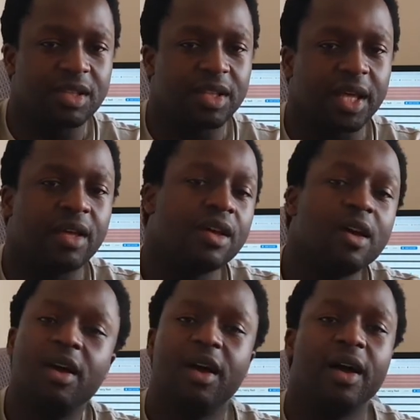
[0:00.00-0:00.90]
that.
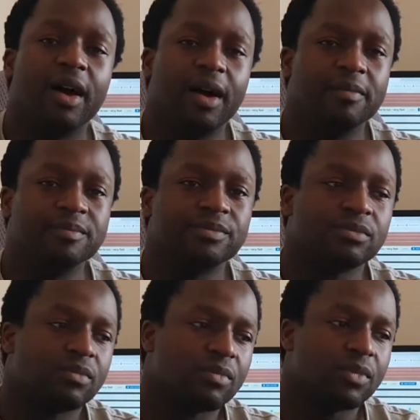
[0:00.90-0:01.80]

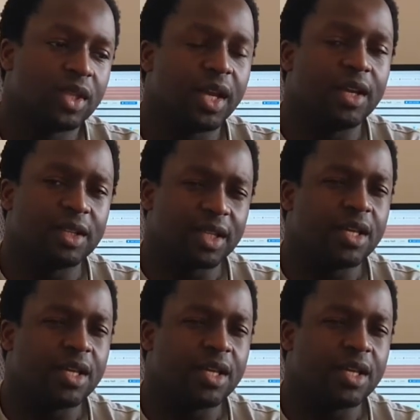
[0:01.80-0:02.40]
Yeah, in the case